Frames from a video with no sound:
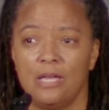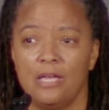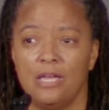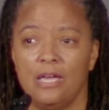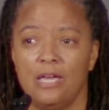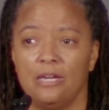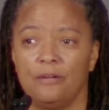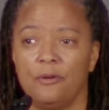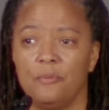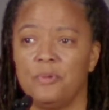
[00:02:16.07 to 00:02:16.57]

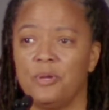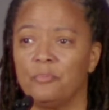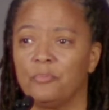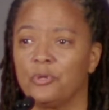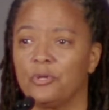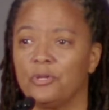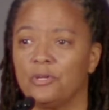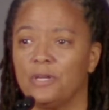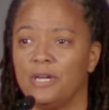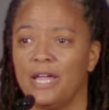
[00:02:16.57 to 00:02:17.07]
And I
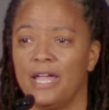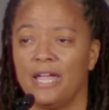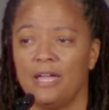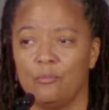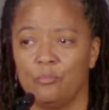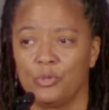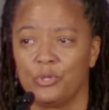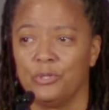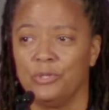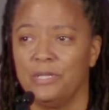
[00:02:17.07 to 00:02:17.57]
remember
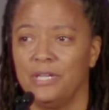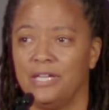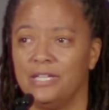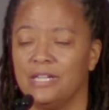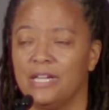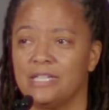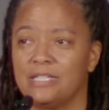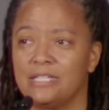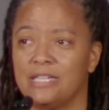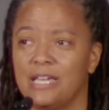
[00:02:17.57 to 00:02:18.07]
Amber and
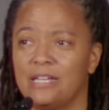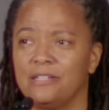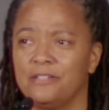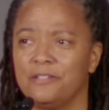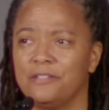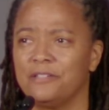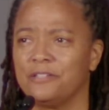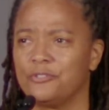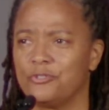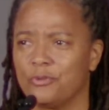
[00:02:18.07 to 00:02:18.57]
I sat
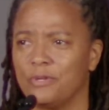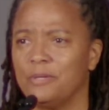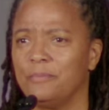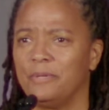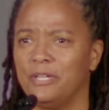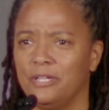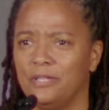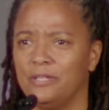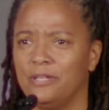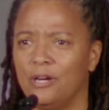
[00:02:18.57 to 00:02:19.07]
under the tree
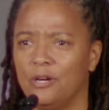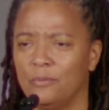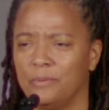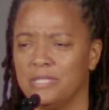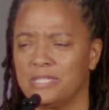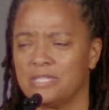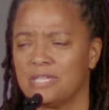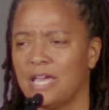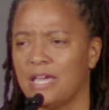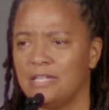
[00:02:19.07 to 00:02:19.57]
we
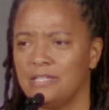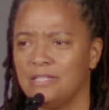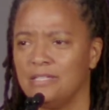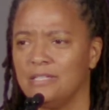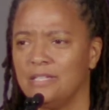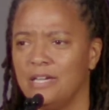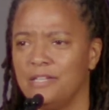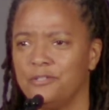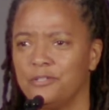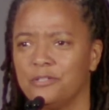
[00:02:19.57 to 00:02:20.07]
always sat
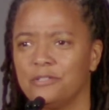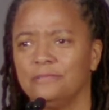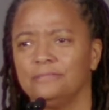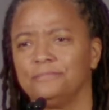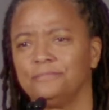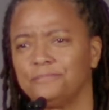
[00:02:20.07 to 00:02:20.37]
under,